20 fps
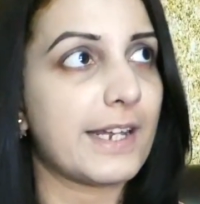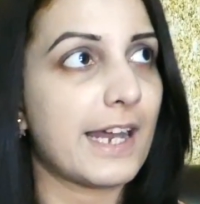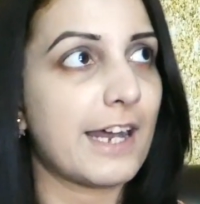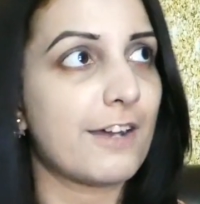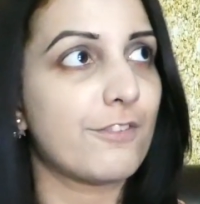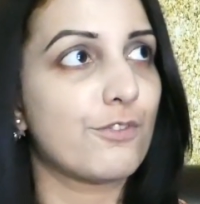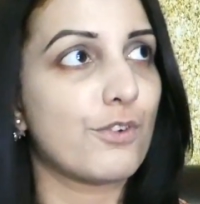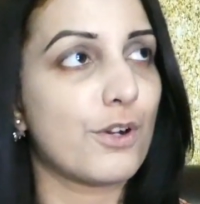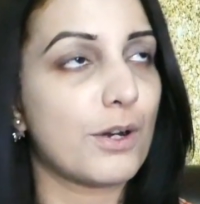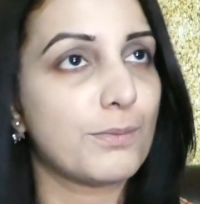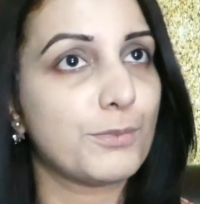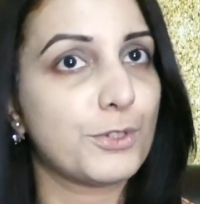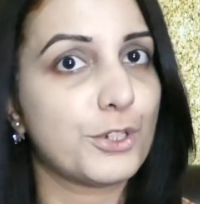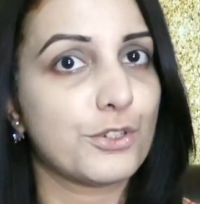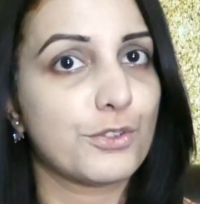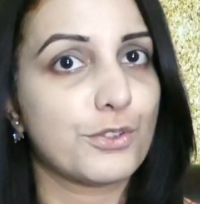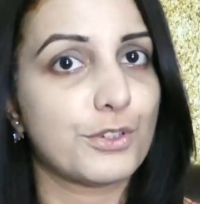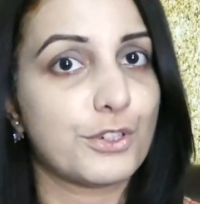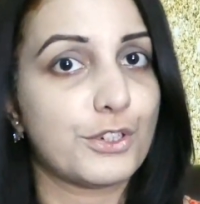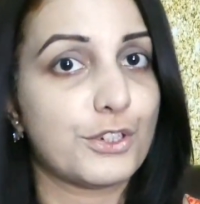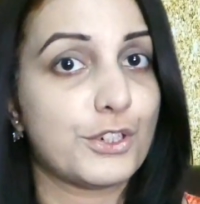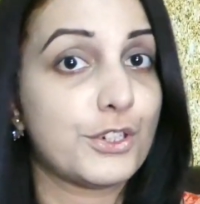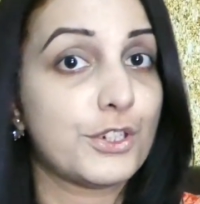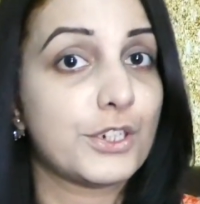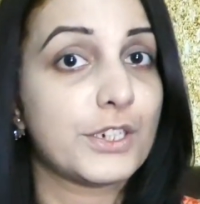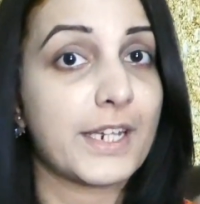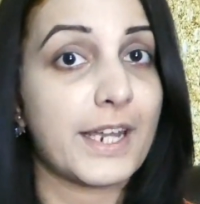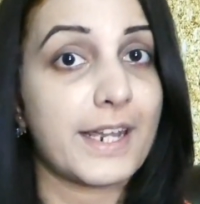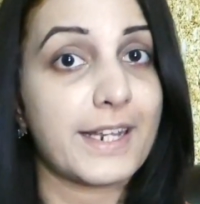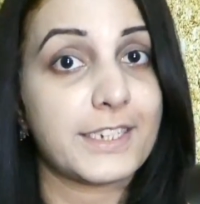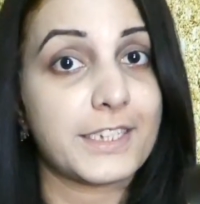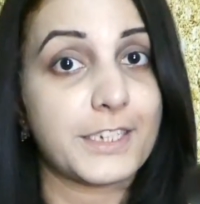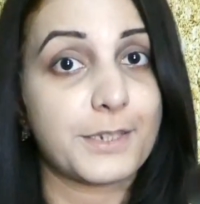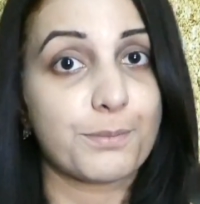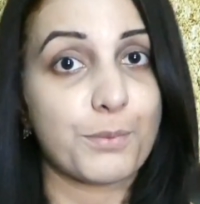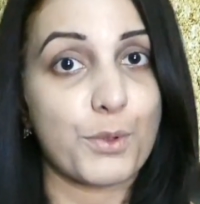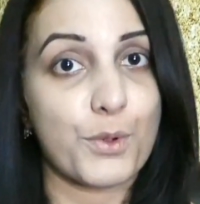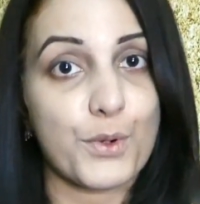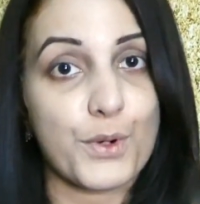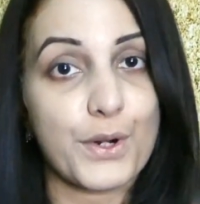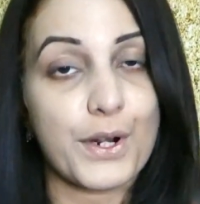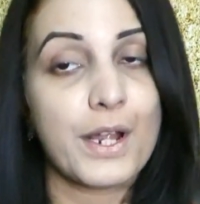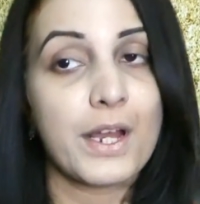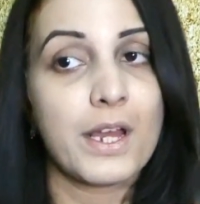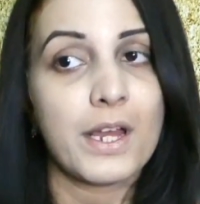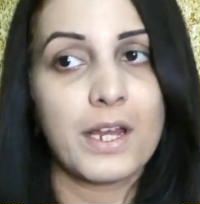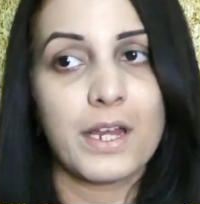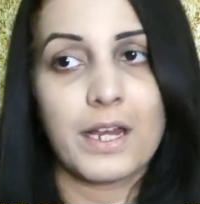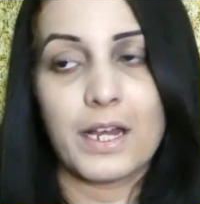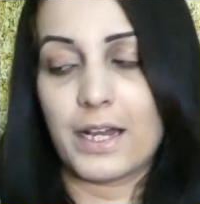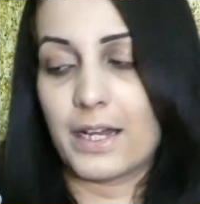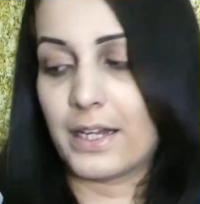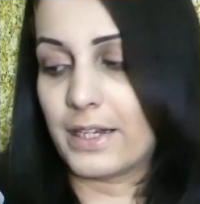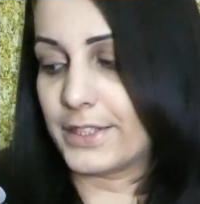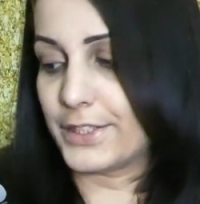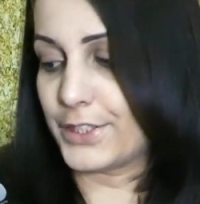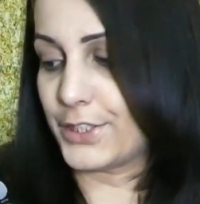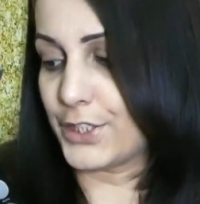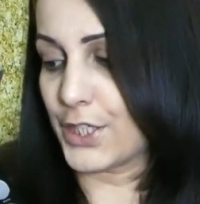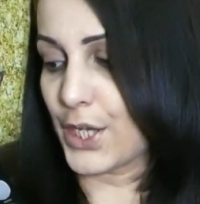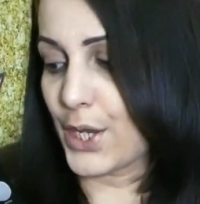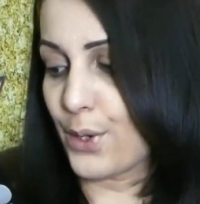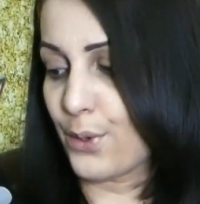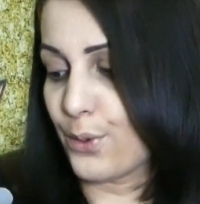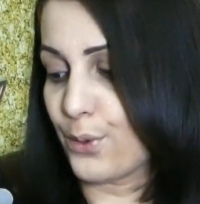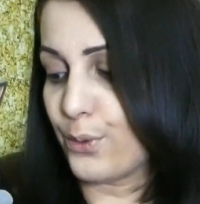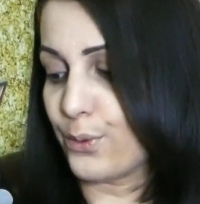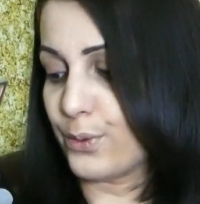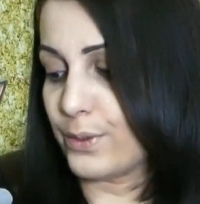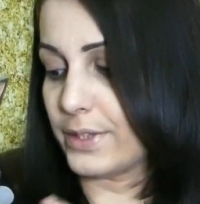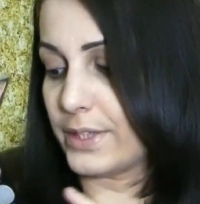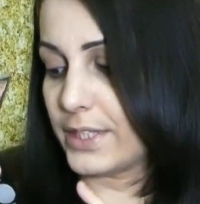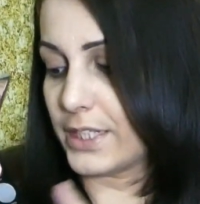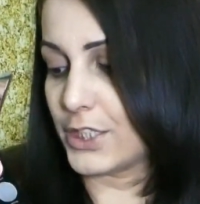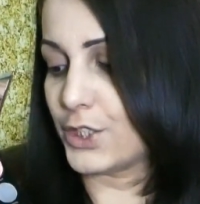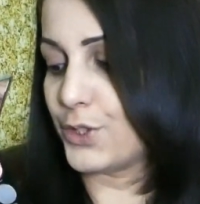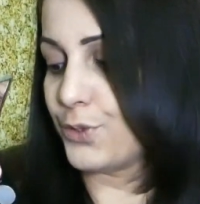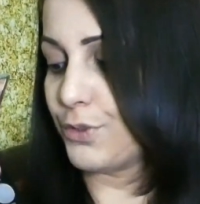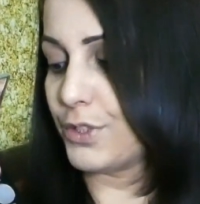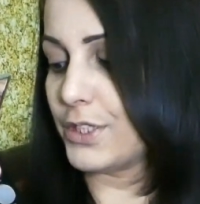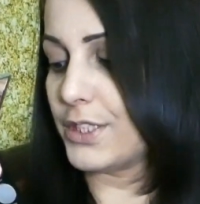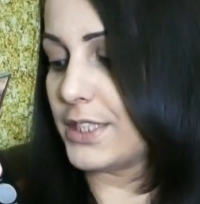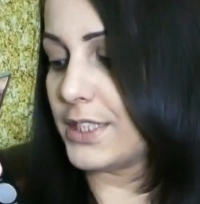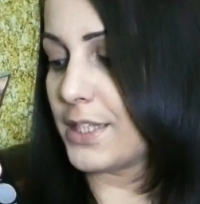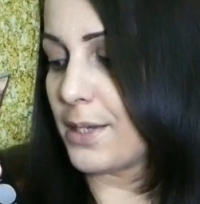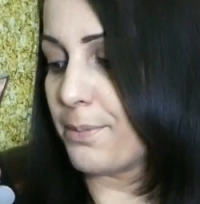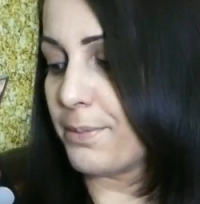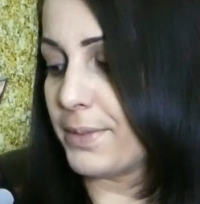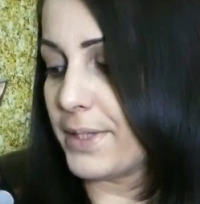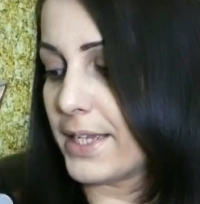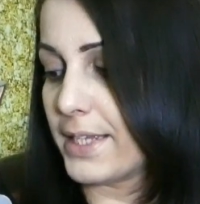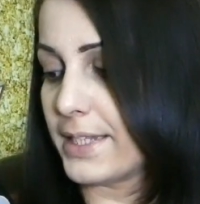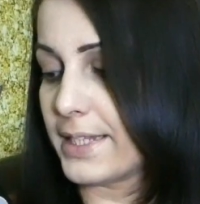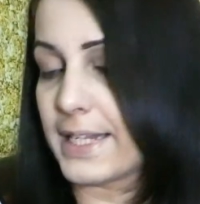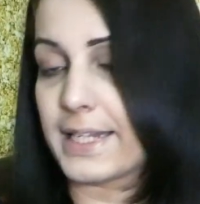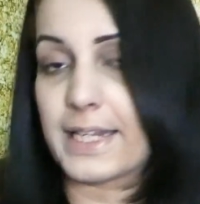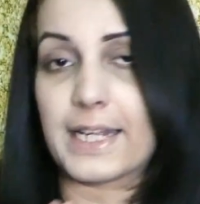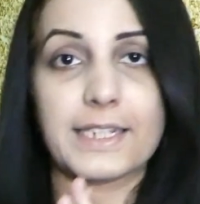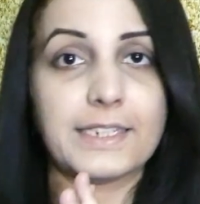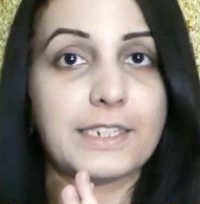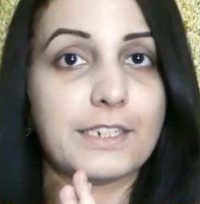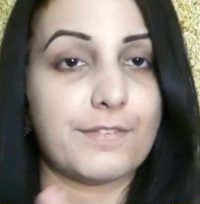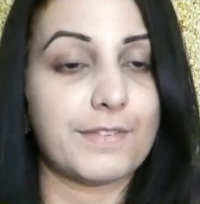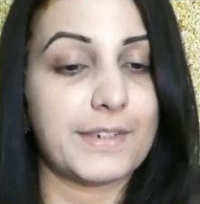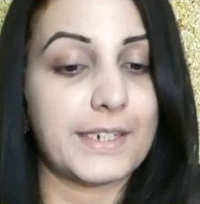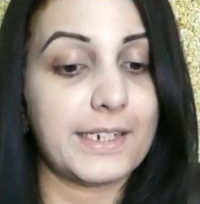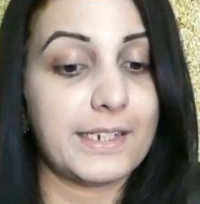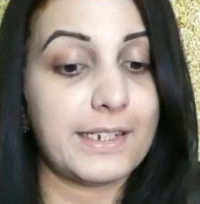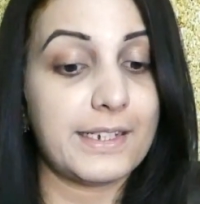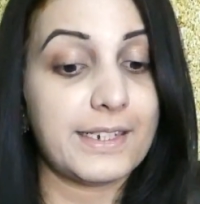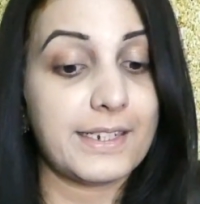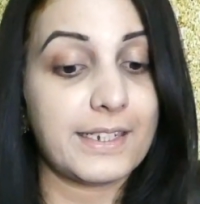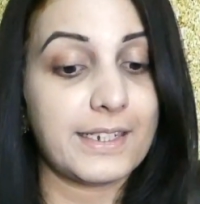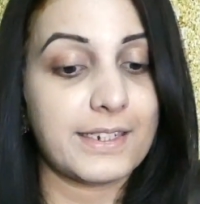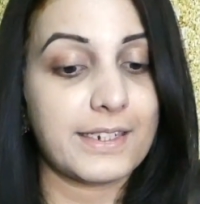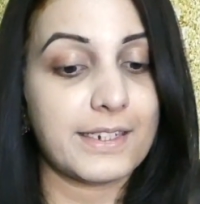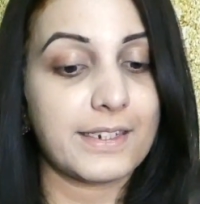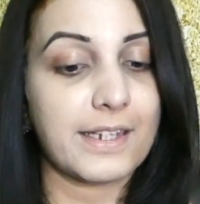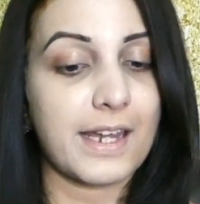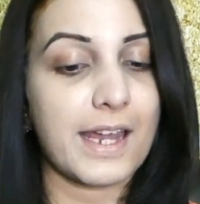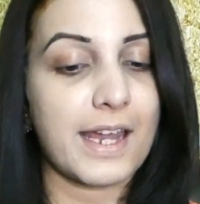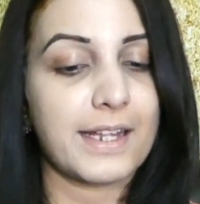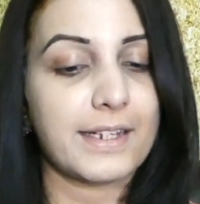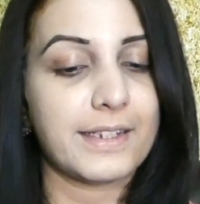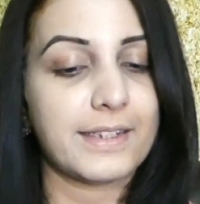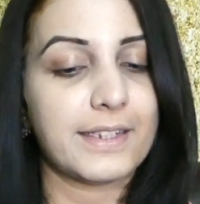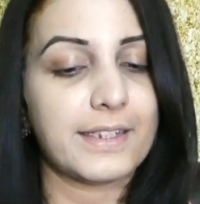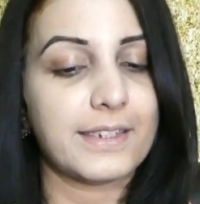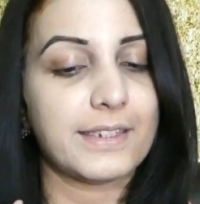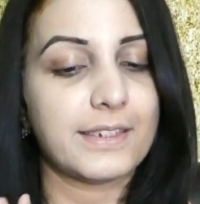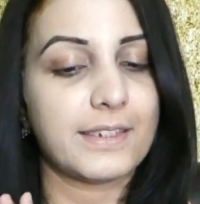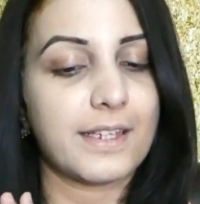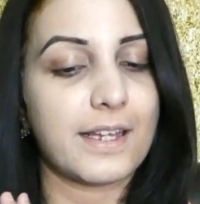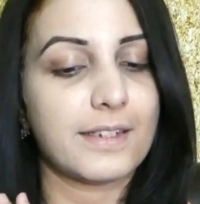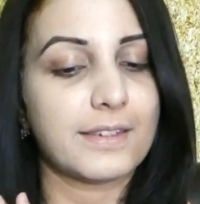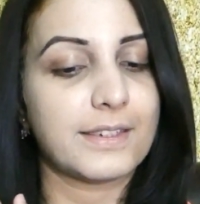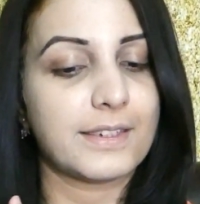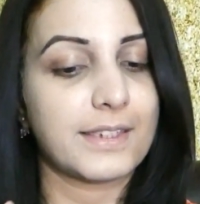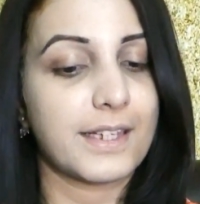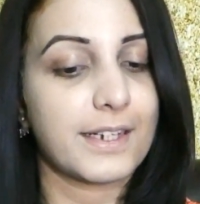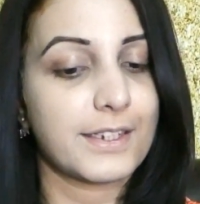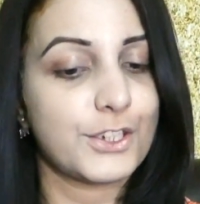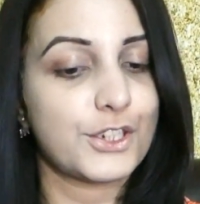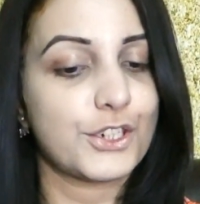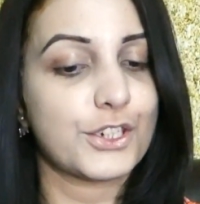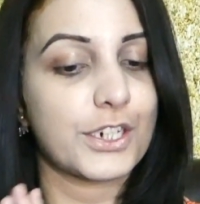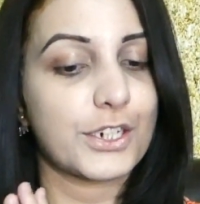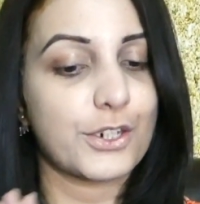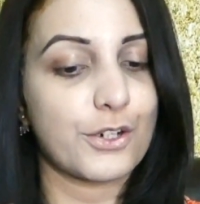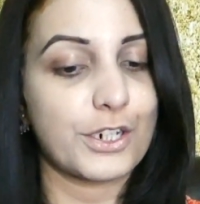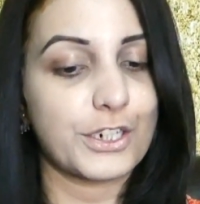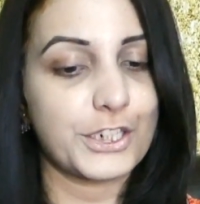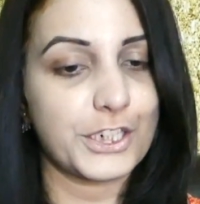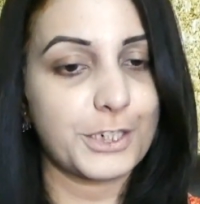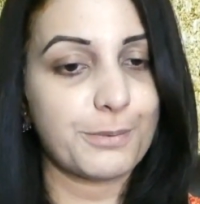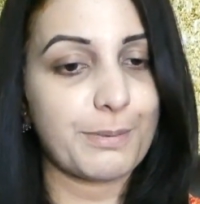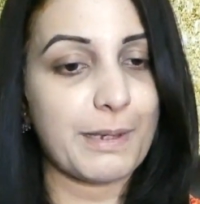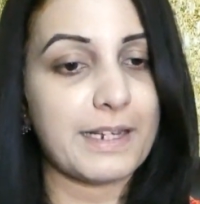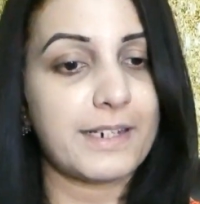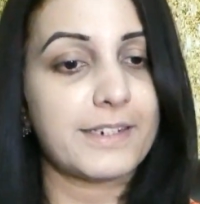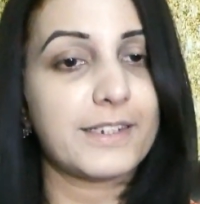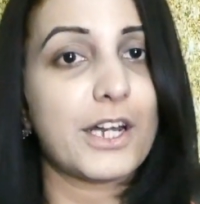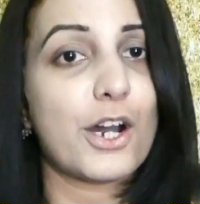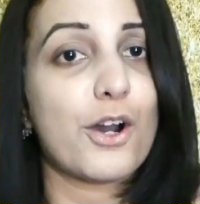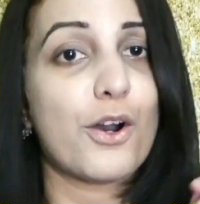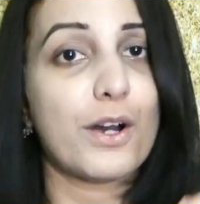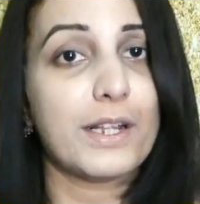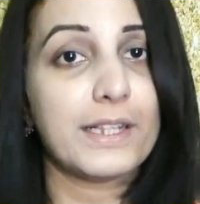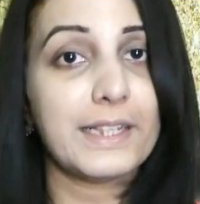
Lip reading: have warm toned shades more, so this was something that I definitely needed, and this is such a gorgeous palette. The